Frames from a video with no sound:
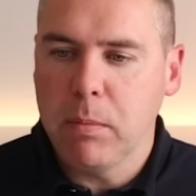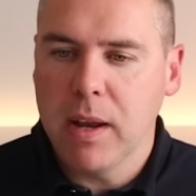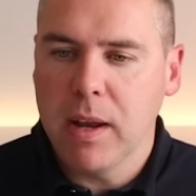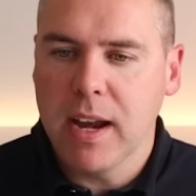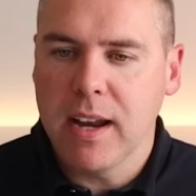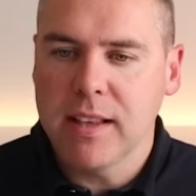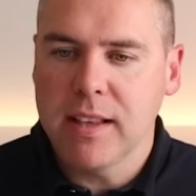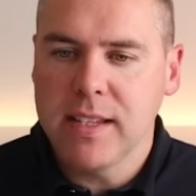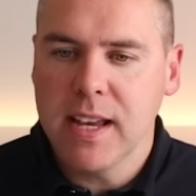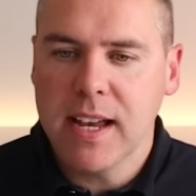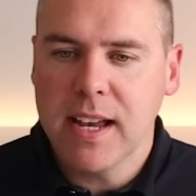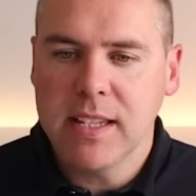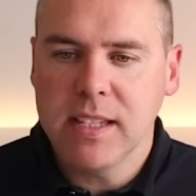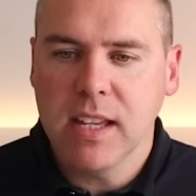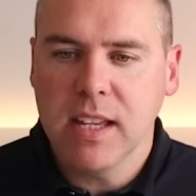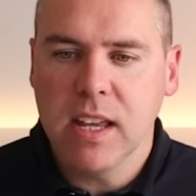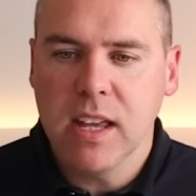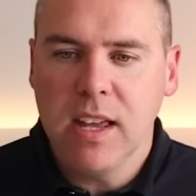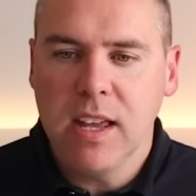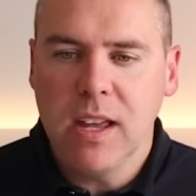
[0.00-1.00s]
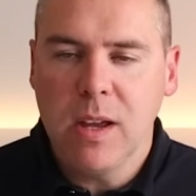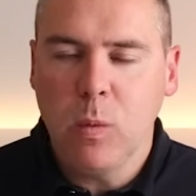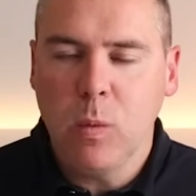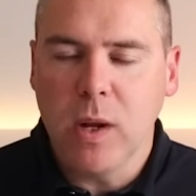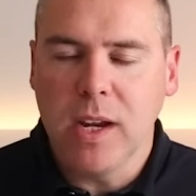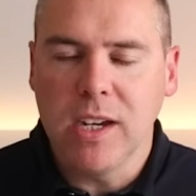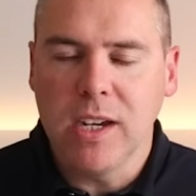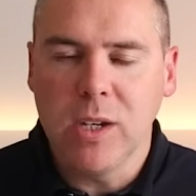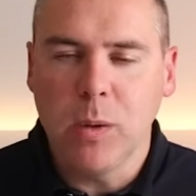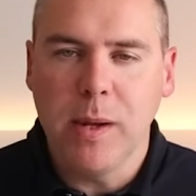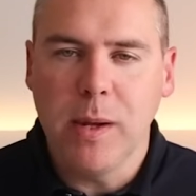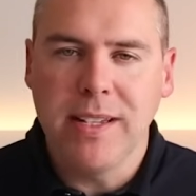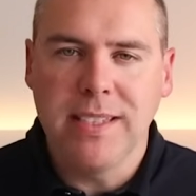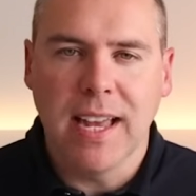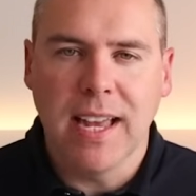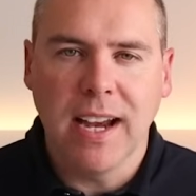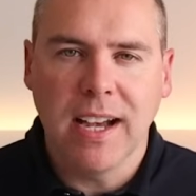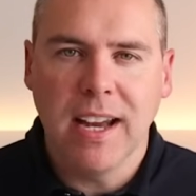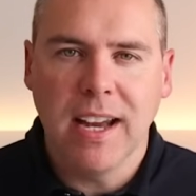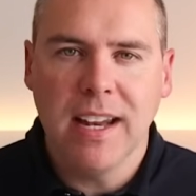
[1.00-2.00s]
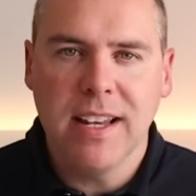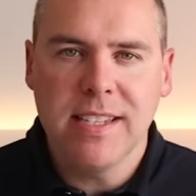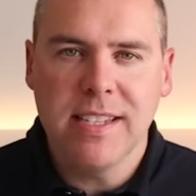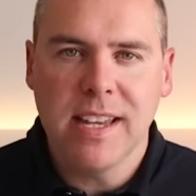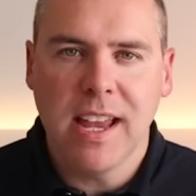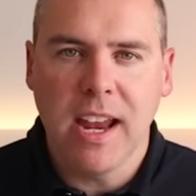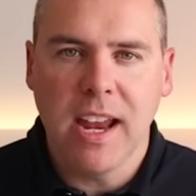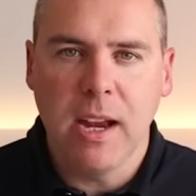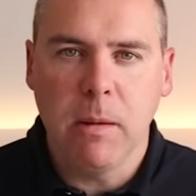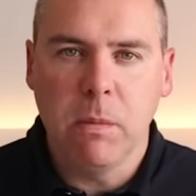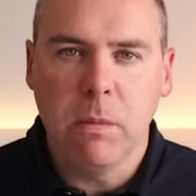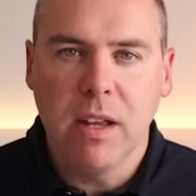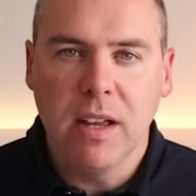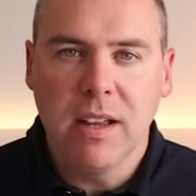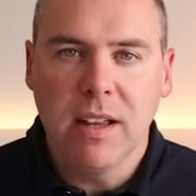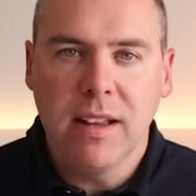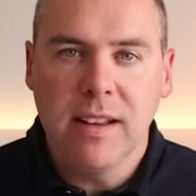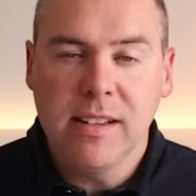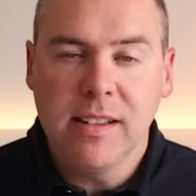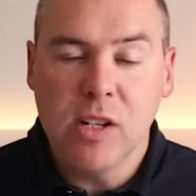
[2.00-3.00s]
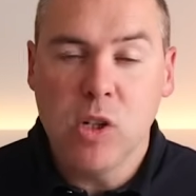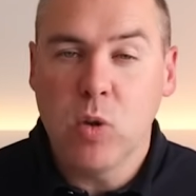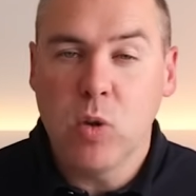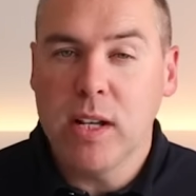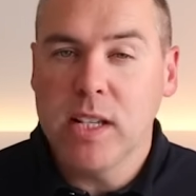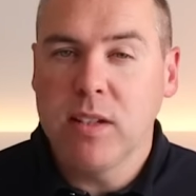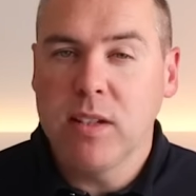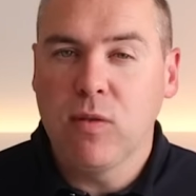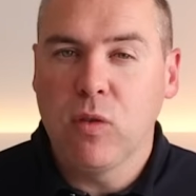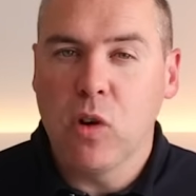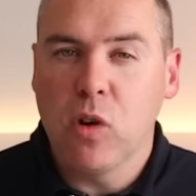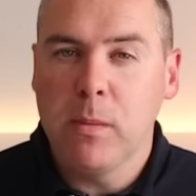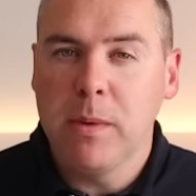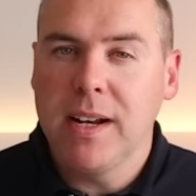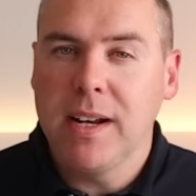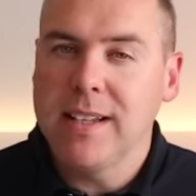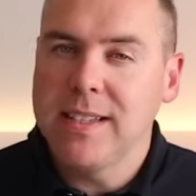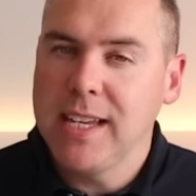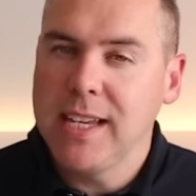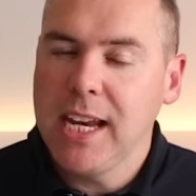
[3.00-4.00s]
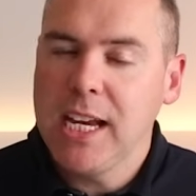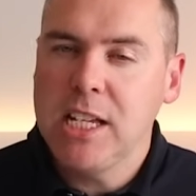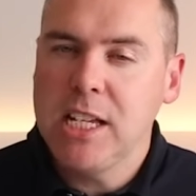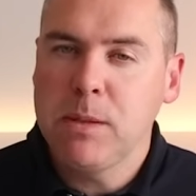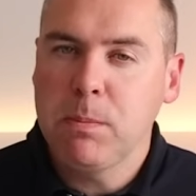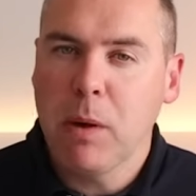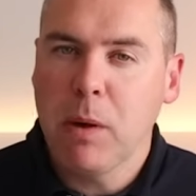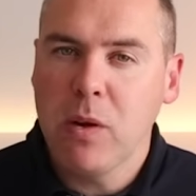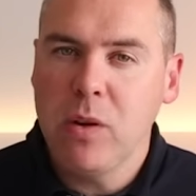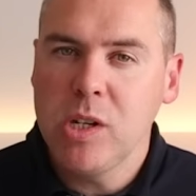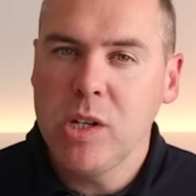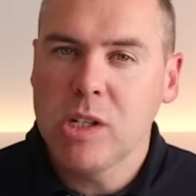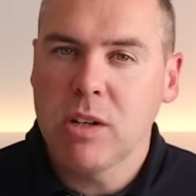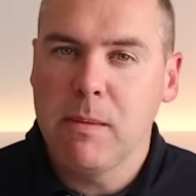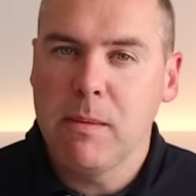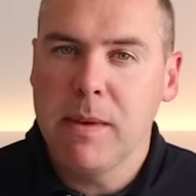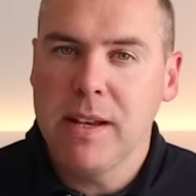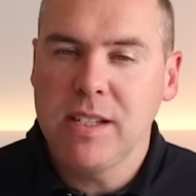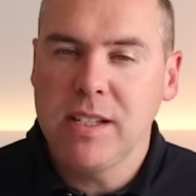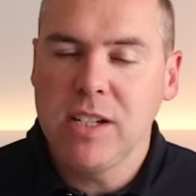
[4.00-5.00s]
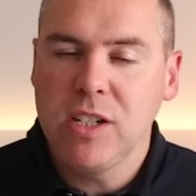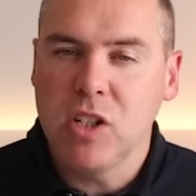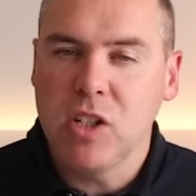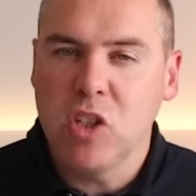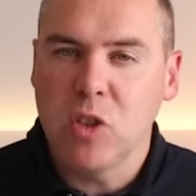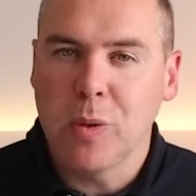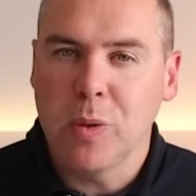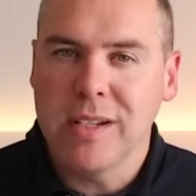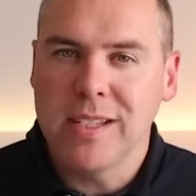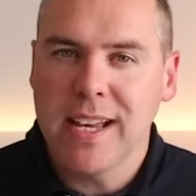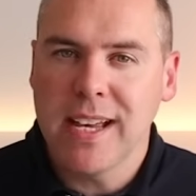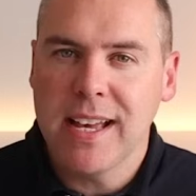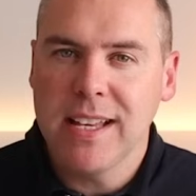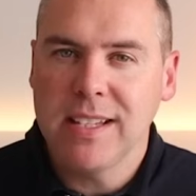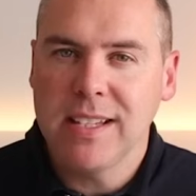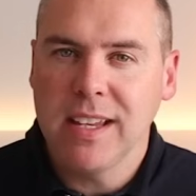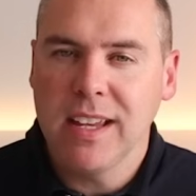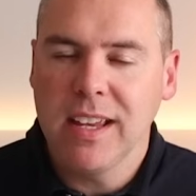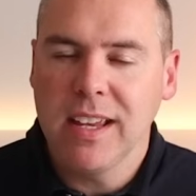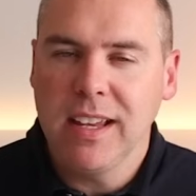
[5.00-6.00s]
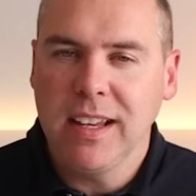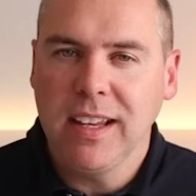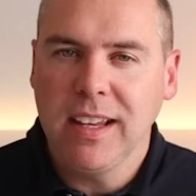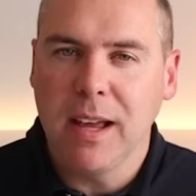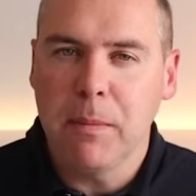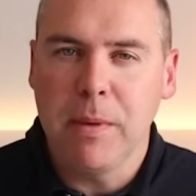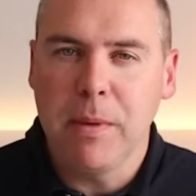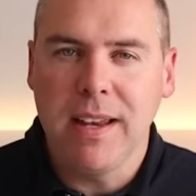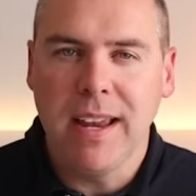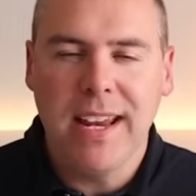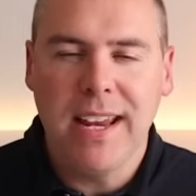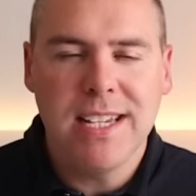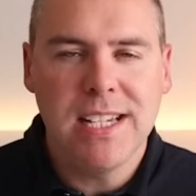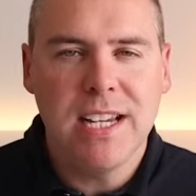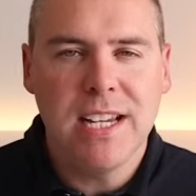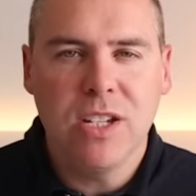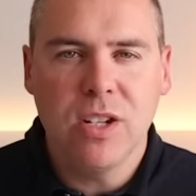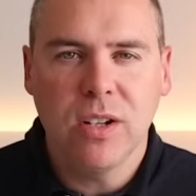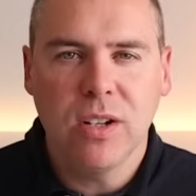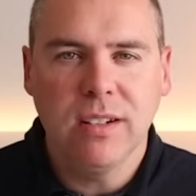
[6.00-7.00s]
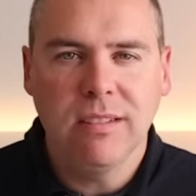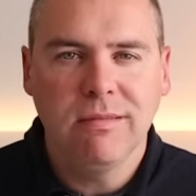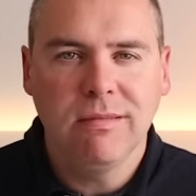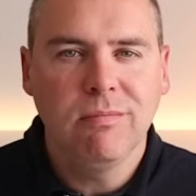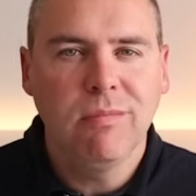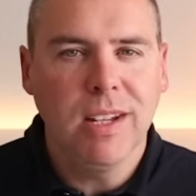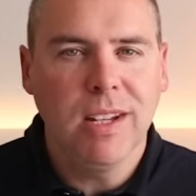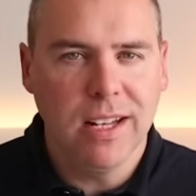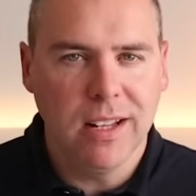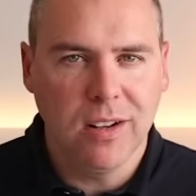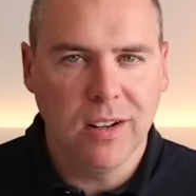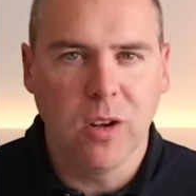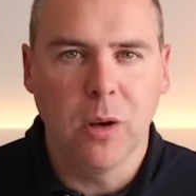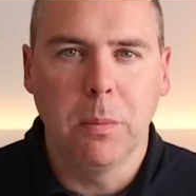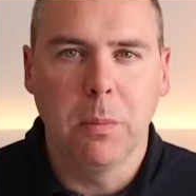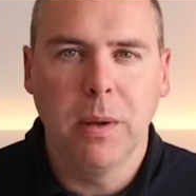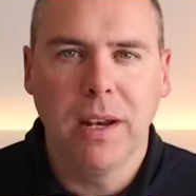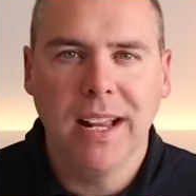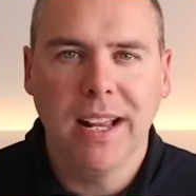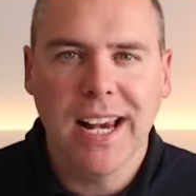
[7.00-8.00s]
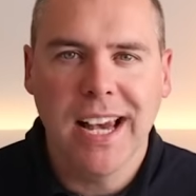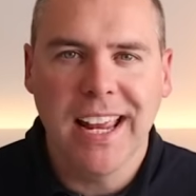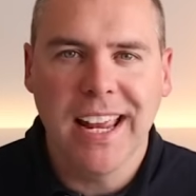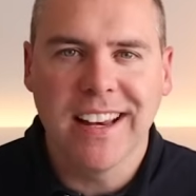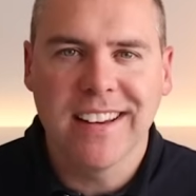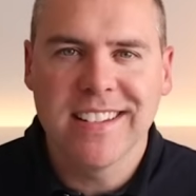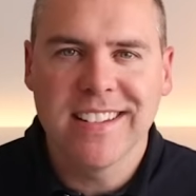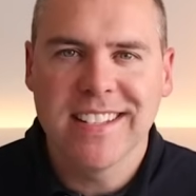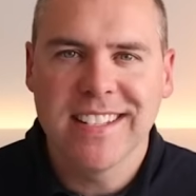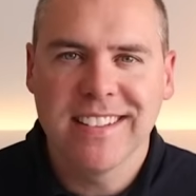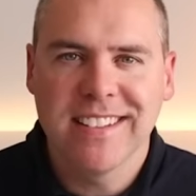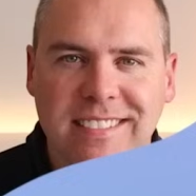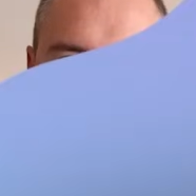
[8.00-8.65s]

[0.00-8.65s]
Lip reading: Planner Task, we can do exactly the same. So transforming a Teams post or a message into a task can be easily done in a couple of clicks.